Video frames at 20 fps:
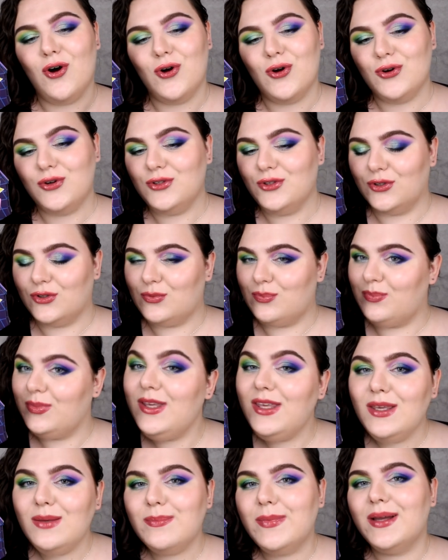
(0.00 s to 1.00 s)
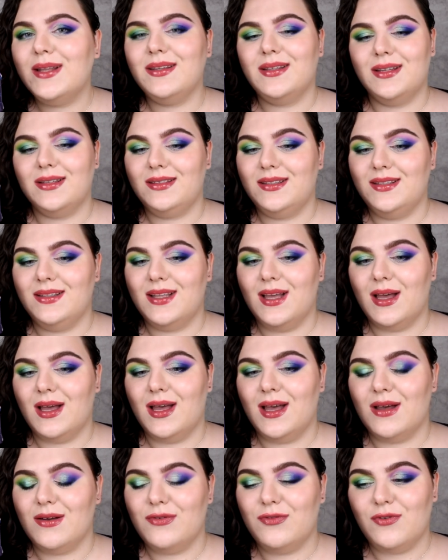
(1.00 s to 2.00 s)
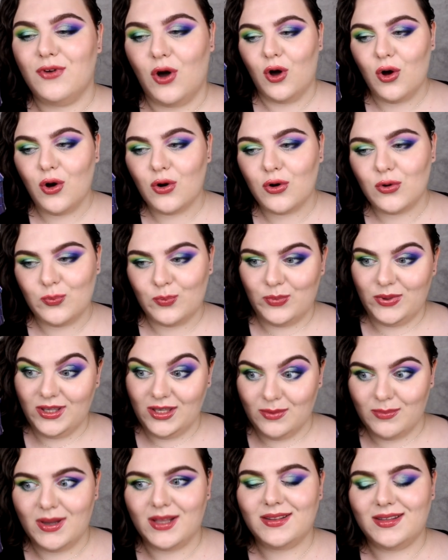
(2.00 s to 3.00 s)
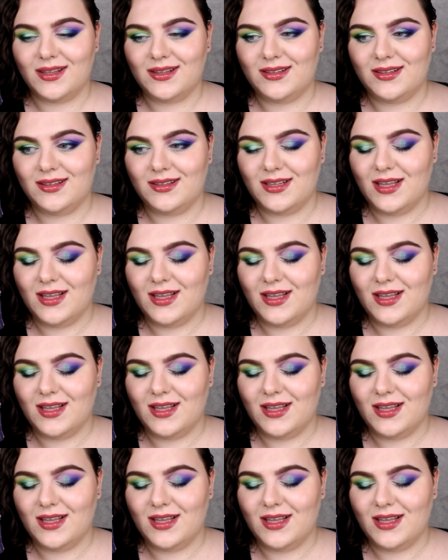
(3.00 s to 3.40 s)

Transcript: or not pigmented enough or pigmented